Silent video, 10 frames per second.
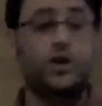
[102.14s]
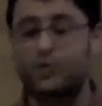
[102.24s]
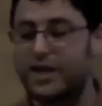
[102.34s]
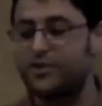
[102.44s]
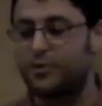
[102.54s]
to
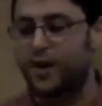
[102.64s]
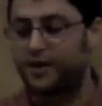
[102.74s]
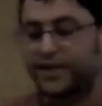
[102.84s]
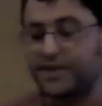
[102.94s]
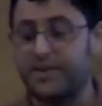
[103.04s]
raise
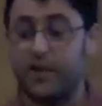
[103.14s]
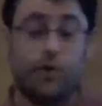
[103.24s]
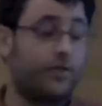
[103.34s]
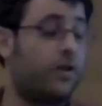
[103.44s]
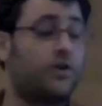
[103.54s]
awareness and
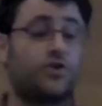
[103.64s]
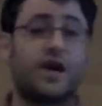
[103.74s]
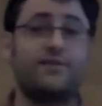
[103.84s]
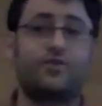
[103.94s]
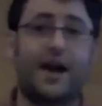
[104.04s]
overall
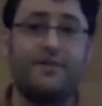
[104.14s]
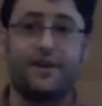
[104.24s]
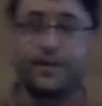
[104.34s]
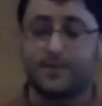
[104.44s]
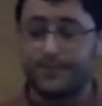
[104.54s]
drive
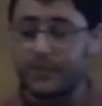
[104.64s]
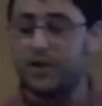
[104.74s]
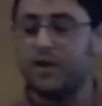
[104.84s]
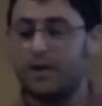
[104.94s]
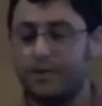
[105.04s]
traffic.
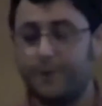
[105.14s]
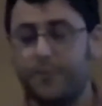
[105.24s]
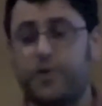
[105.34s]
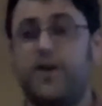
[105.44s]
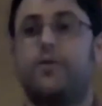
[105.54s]

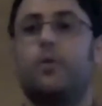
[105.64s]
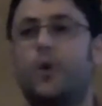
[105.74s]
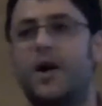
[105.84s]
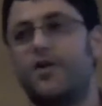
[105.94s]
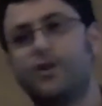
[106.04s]
Footprint,
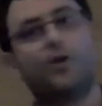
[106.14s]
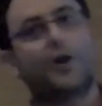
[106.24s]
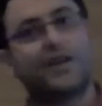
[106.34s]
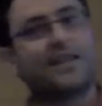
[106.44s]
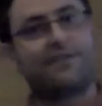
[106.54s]
where are you
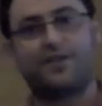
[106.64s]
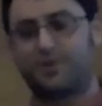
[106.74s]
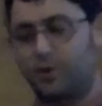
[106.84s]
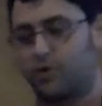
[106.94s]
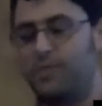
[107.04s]
going to live in the
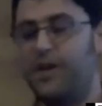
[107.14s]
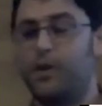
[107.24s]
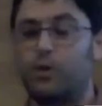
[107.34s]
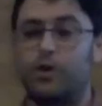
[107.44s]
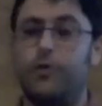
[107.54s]
social media
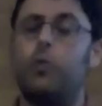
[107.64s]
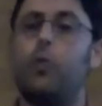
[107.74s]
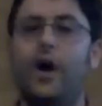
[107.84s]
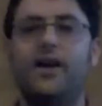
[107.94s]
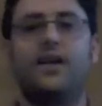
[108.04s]
world?
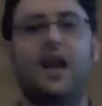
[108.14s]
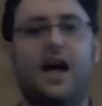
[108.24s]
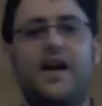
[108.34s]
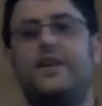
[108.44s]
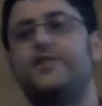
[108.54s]
What
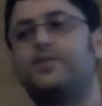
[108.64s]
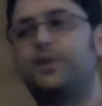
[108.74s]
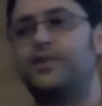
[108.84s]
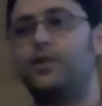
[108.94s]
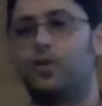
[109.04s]
aligns
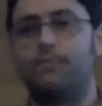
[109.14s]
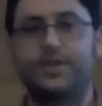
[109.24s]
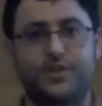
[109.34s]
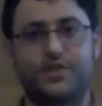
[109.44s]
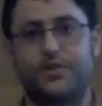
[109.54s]
with your
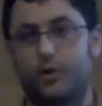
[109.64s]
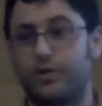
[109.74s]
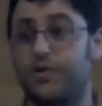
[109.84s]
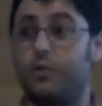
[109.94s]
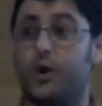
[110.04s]
business
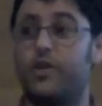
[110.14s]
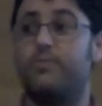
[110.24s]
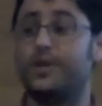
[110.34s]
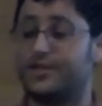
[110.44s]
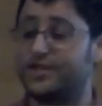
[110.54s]
goals and what your
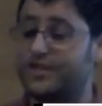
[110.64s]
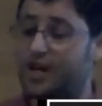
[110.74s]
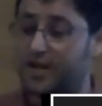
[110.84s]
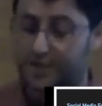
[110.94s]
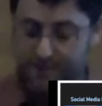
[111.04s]
business
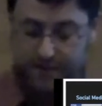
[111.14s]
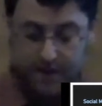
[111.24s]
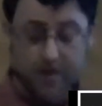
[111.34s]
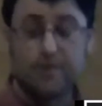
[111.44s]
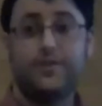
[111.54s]
does?
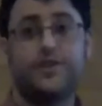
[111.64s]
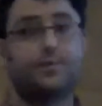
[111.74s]
For this